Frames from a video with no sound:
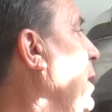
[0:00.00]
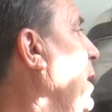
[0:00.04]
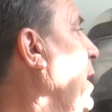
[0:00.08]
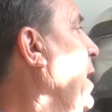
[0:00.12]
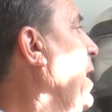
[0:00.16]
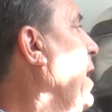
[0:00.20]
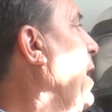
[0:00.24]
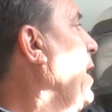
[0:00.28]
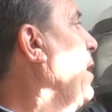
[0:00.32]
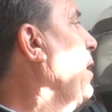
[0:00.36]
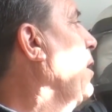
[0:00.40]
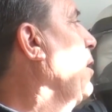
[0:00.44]
and it
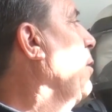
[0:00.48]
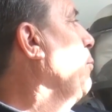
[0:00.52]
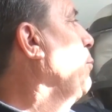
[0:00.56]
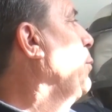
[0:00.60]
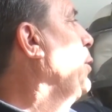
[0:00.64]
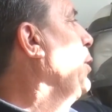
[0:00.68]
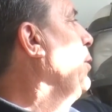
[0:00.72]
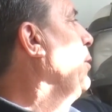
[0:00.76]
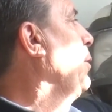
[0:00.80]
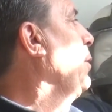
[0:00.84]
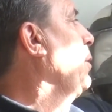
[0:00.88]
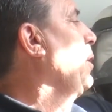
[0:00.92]
had a
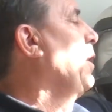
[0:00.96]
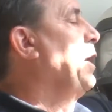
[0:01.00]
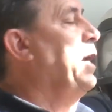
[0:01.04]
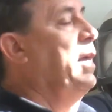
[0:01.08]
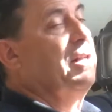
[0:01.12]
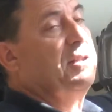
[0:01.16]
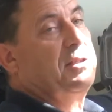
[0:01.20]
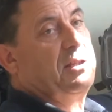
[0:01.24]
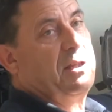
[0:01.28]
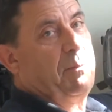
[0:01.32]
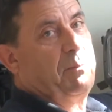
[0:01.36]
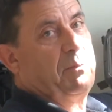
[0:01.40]
computer
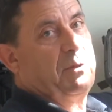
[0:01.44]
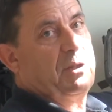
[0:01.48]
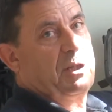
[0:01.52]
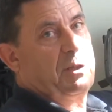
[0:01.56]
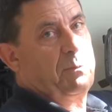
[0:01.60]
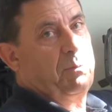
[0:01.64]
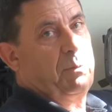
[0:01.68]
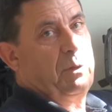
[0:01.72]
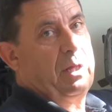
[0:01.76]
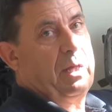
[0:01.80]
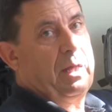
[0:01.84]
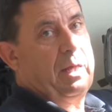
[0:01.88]
heads-up
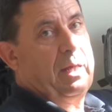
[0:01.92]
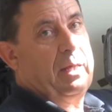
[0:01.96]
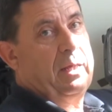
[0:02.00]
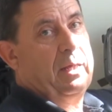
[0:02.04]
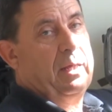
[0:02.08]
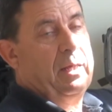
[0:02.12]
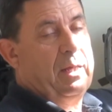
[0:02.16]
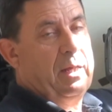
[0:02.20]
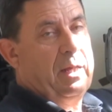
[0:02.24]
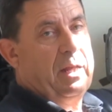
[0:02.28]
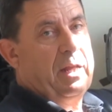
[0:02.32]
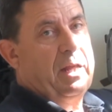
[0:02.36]

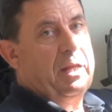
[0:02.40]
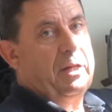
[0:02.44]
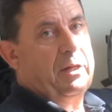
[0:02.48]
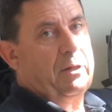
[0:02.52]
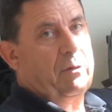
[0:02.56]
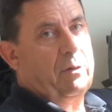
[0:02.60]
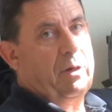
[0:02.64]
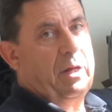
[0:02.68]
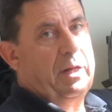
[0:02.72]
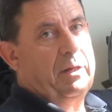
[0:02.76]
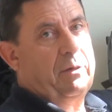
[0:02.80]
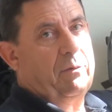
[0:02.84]
display
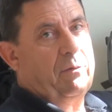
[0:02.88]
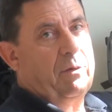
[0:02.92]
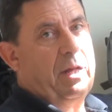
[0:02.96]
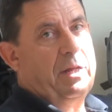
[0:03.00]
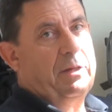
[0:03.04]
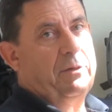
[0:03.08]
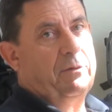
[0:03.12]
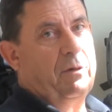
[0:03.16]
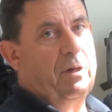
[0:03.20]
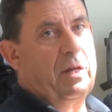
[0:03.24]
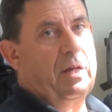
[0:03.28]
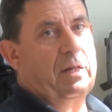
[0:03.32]
integrated
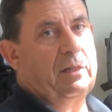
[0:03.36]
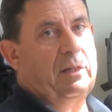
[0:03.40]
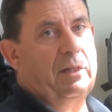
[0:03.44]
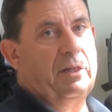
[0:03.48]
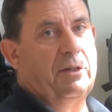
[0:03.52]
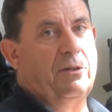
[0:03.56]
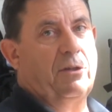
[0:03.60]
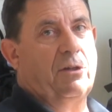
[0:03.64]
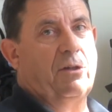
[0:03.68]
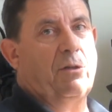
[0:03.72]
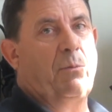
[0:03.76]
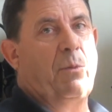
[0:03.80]
right directly
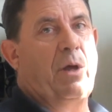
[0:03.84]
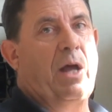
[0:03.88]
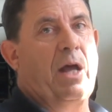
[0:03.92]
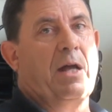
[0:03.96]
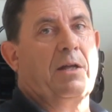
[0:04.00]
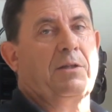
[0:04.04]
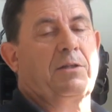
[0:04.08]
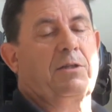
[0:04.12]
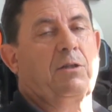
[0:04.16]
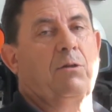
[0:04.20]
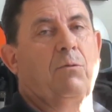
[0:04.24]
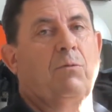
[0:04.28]
into the
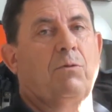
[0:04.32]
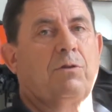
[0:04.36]
mask.